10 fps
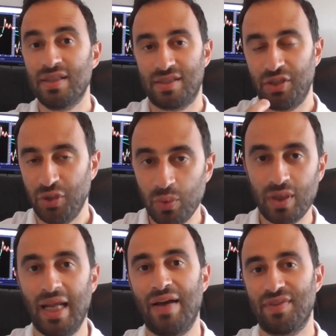so you
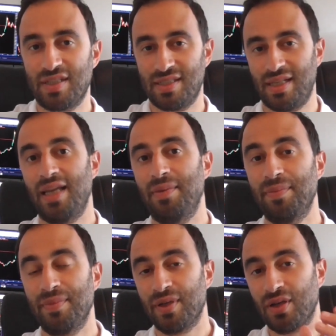can have the
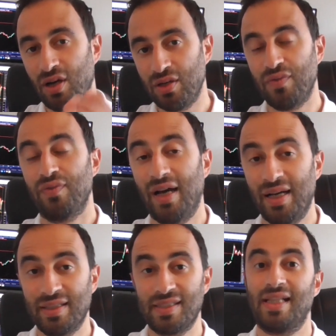same kind of
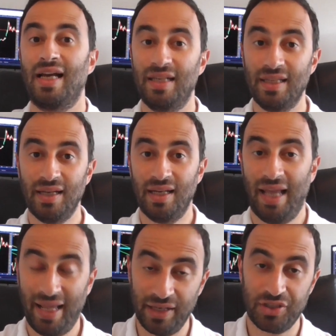understanding and
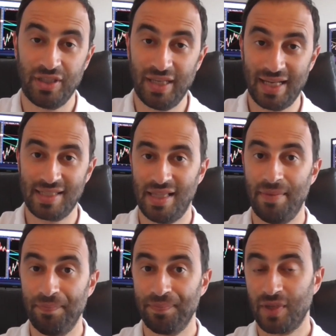energy as
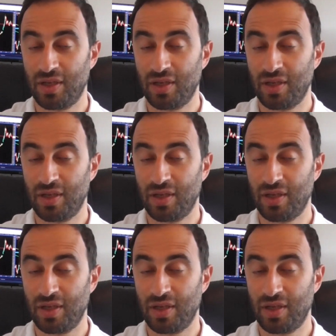them.